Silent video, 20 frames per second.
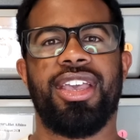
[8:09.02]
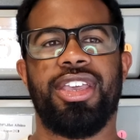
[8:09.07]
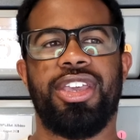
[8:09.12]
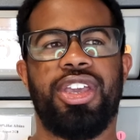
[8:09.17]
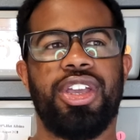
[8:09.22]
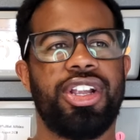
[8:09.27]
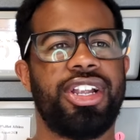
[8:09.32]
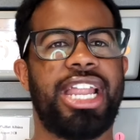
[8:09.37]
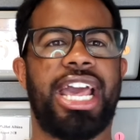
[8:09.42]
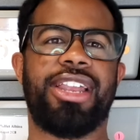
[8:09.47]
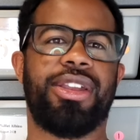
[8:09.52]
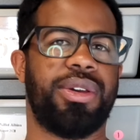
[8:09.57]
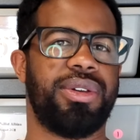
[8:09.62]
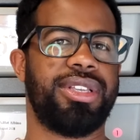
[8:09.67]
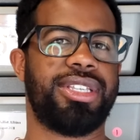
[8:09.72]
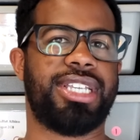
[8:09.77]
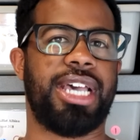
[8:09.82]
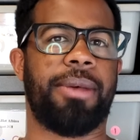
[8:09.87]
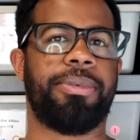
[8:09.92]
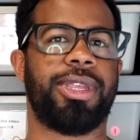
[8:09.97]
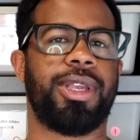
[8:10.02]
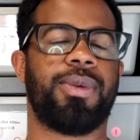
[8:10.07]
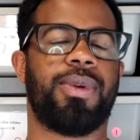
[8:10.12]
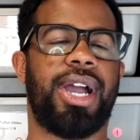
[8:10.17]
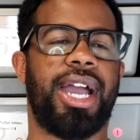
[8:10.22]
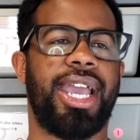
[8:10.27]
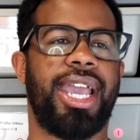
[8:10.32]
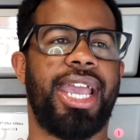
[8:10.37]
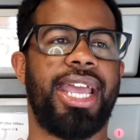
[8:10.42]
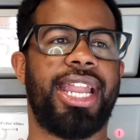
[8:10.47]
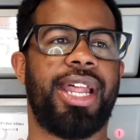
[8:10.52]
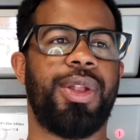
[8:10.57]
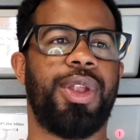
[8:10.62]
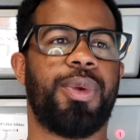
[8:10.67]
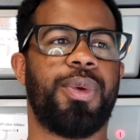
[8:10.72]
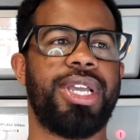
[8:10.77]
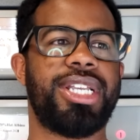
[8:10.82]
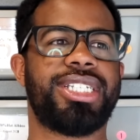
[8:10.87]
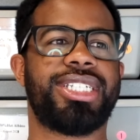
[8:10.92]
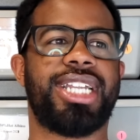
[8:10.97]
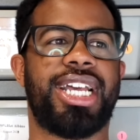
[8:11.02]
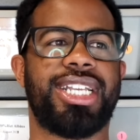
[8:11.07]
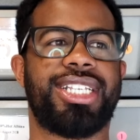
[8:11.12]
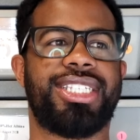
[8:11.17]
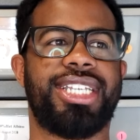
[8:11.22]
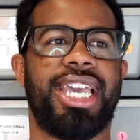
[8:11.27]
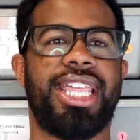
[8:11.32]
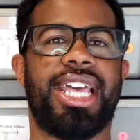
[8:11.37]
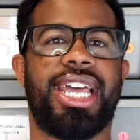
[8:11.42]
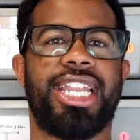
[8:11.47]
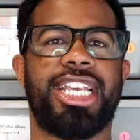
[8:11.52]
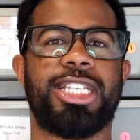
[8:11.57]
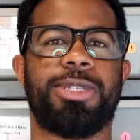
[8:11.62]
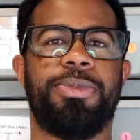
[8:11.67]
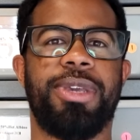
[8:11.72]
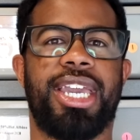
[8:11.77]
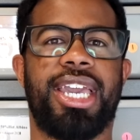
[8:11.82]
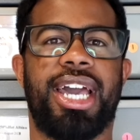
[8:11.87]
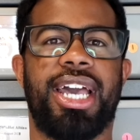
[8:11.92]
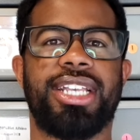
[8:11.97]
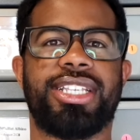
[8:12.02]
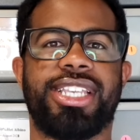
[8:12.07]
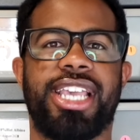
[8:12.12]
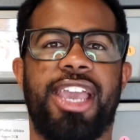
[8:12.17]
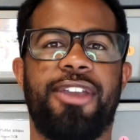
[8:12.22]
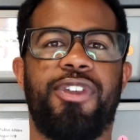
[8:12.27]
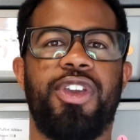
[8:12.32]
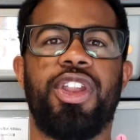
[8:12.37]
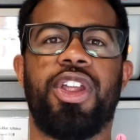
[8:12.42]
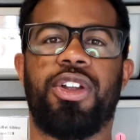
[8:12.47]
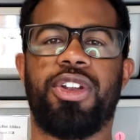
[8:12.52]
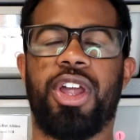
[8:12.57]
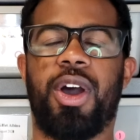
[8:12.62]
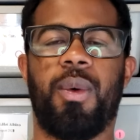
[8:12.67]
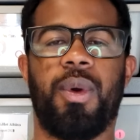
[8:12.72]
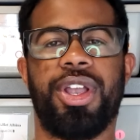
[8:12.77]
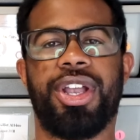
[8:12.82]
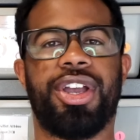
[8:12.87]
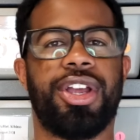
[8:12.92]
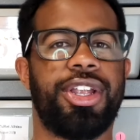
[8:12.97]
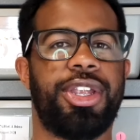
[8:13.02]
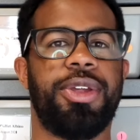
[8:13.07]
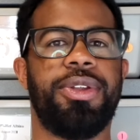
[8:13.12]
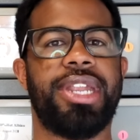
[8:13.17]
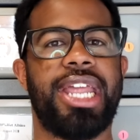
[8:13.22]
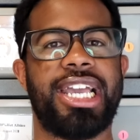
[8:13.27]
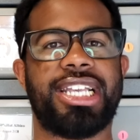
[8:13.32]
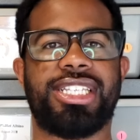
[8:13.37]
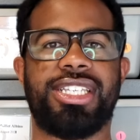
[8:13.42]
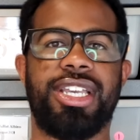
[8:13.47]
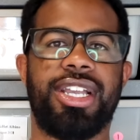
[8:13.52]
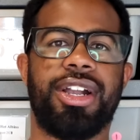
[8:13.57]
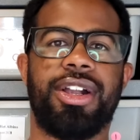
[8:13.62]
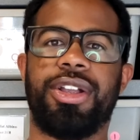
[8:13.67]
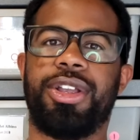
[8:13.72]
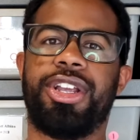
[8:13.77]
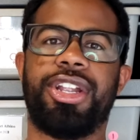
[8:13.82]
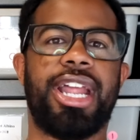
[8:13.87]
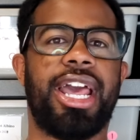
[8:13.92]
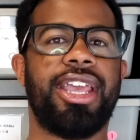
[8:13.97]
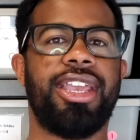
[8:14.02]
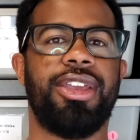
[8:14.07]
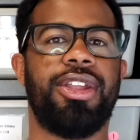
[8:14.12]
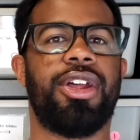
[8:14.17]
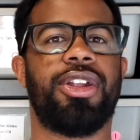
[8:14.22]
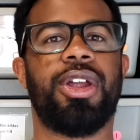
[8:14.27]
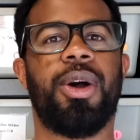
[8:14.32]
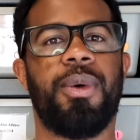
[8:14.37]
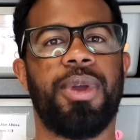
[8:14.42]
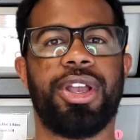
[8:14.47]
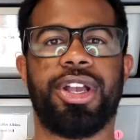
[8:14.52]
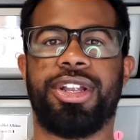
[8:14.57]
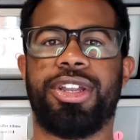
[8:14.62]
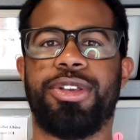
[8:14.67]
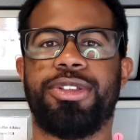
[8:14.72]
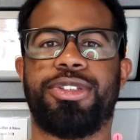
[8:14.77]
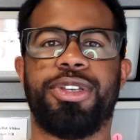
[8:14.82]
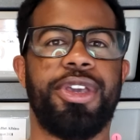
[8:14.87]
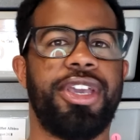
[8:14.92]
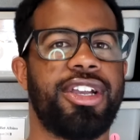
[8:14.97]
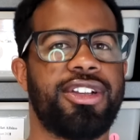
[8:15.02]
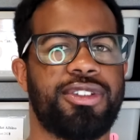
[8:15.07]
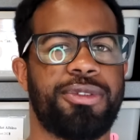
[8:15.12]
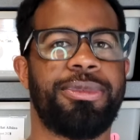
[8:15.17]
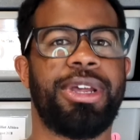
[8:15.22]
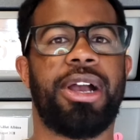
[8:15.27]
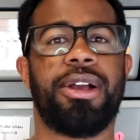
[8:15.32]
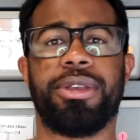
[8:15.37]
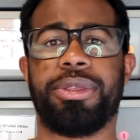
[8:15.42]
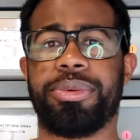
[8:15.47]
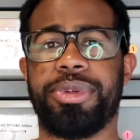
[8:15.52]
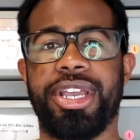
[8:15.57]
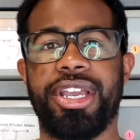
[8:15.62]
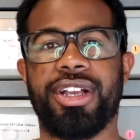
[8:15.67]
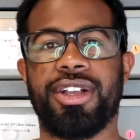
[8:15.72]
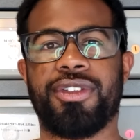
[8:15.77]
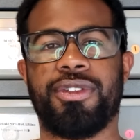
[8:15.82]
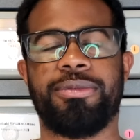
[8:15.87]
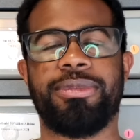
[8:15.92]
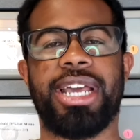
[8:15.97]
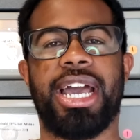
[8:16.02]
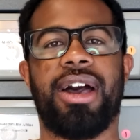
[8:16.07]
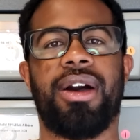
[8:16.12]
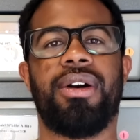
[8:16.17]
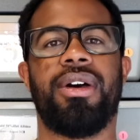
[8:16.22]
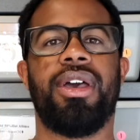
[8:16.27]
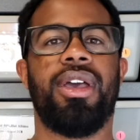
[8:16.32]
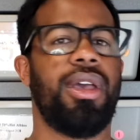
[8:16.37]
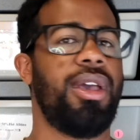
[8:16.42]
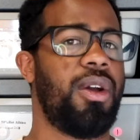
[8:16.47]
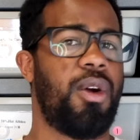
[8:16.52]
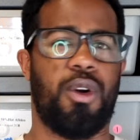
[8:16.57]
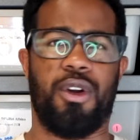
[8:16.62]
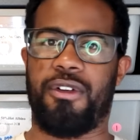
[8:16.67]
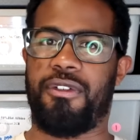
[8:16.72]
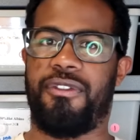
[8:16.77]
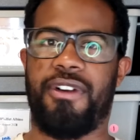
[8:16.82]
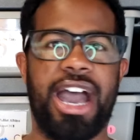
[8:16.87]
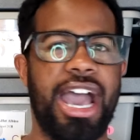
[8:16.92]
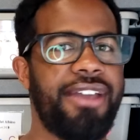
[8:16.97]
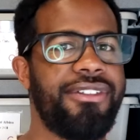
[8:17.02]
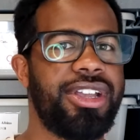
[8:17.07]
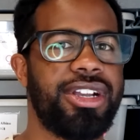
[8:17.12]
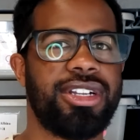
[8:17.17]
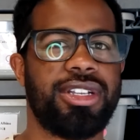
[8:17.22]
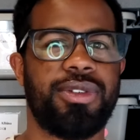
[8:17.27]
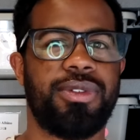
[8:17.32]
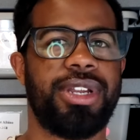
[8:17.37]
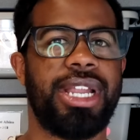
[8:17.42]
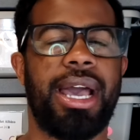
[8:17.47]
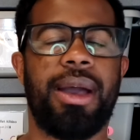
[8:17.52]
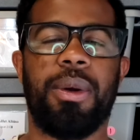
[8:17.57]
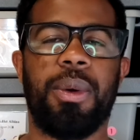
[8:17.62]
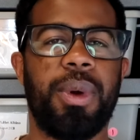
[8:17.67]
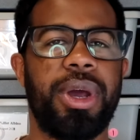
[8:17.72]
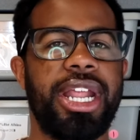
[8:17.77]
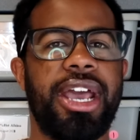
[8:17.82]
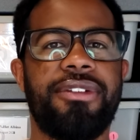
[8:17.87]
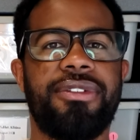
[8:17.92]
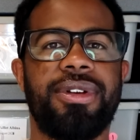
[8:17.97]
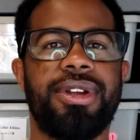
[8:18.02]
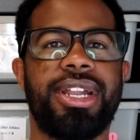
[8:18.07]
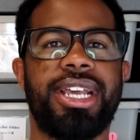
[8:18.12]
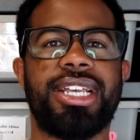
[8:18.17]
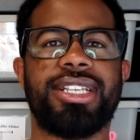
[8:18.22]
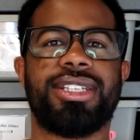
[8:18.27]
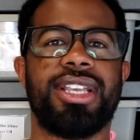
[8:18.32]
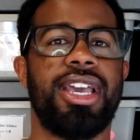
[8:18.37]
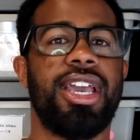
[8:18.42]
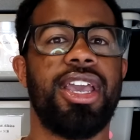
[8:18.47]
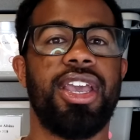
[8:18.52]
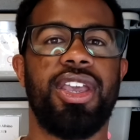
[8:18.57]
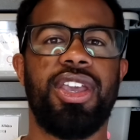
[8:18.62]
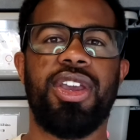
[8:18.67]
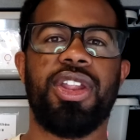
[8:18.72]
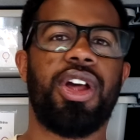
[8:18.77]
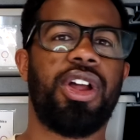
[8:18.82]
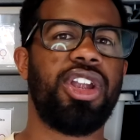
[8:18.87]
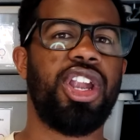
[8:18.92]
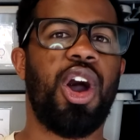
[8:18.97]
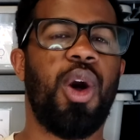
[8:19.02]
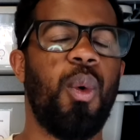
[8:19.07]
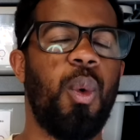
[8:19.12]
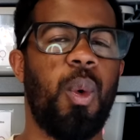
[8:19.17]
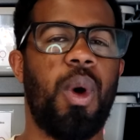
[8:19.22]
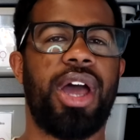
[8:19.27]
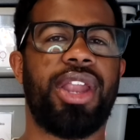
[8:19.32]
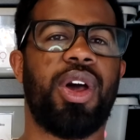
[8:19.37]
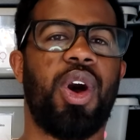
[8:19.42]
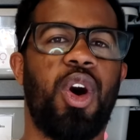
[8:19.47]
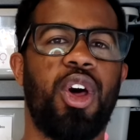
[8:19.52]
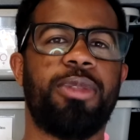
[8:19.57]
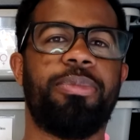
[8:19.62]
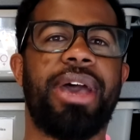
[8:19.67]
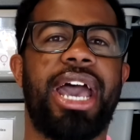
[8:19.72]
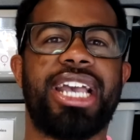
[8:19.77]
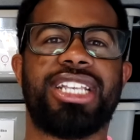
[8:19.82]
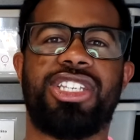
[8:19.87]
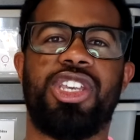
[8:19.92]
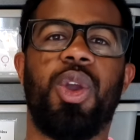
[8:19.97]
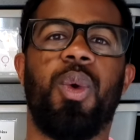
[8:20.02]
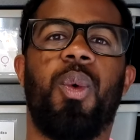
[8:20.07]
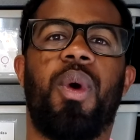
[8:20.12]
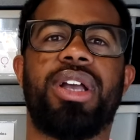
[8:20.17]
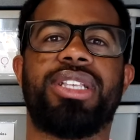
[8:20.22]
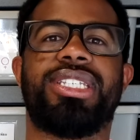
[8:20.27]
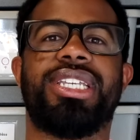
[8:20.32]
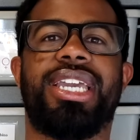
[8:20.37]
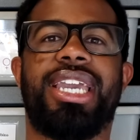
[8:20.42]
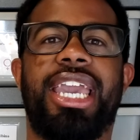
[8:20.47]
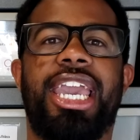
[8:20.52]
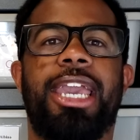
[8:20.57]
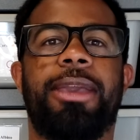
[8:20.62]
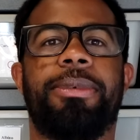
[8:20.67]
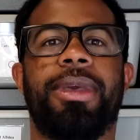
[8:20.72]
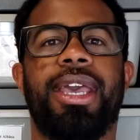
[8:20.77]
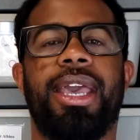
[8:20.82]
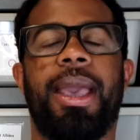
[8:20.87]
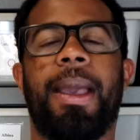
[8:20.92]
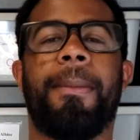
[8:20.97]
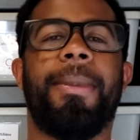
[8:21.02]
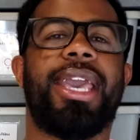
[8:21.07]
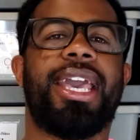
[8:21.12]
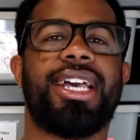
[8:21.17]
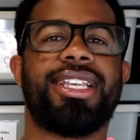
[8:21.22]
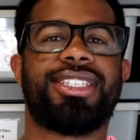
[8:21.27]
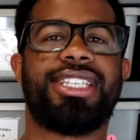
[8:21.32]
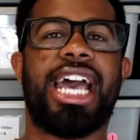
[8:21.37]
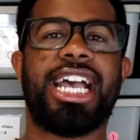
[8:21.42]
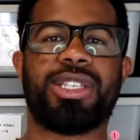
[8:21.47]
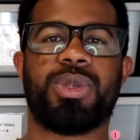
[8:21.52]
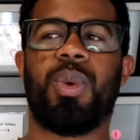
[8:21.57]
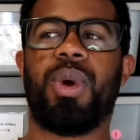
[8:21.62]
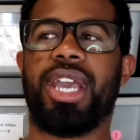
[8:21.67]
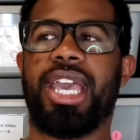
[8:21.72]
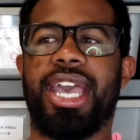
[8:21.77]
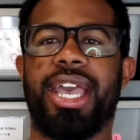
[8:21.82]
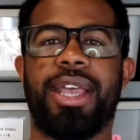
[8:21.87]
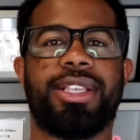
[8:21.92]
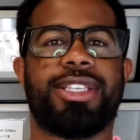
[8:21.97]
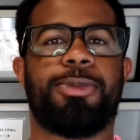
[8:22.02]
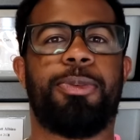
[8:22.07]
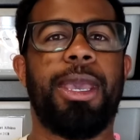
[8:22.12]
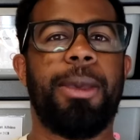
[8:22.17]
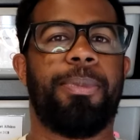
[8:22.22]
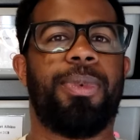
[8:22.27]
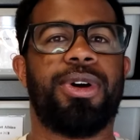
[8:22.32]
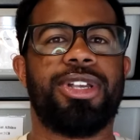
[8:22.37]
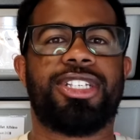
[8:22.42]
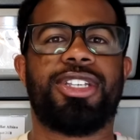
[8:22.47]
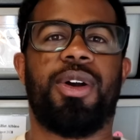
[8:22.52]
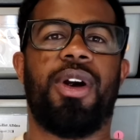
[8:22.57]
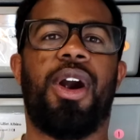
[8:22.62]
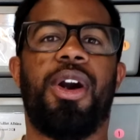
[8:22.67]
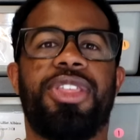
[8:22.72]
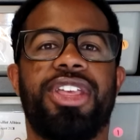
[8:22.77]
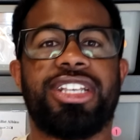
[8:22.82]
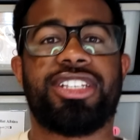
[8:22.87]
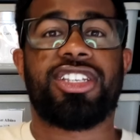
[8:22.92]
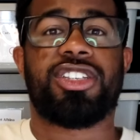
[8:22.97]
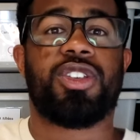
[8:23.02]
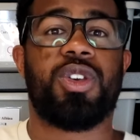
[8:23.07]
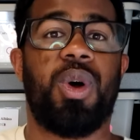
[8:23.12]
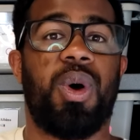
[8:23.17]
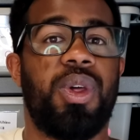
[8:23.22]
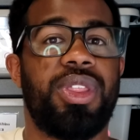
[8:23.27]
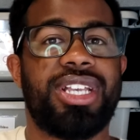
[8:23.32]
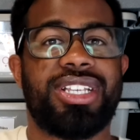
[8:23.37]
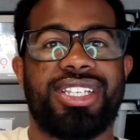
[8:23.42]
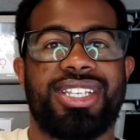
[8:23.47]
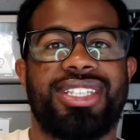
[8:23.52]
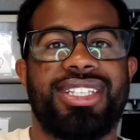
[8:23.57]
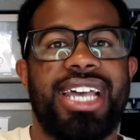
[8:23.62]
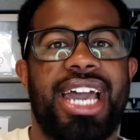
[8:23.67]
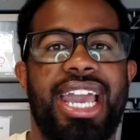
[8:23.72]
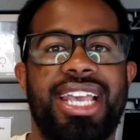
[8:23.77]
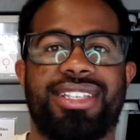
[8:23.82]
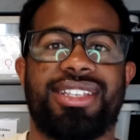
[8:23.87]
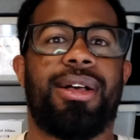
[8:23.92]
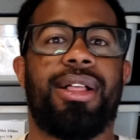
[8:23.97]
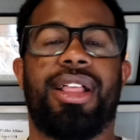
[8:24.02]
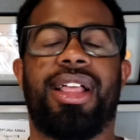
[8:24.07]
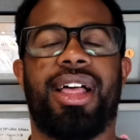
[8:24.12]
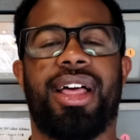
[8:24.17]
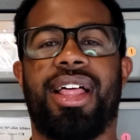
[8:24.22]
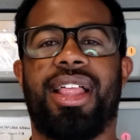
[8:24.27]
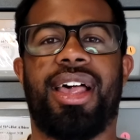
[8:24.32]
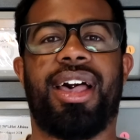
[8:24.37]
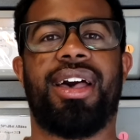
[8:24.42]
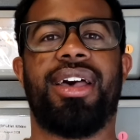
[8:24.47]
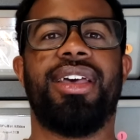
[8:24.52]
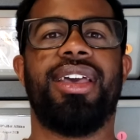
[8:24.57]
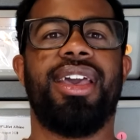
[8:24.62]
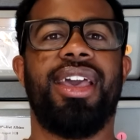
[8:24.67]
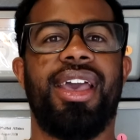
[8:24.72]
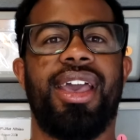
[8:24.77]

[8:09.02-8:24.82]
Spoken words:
you're not doing something right. And the reason I say that is because if you don't know what you're going to do next year, or you don't know what you're going to do 2 years from now or 3 years from now or 5 years from now or whatever it is, you don't know what holdbacks you want to keep. Because that's what gets people into, oh, this is cool, this is nice, oh, blah, blah, blah.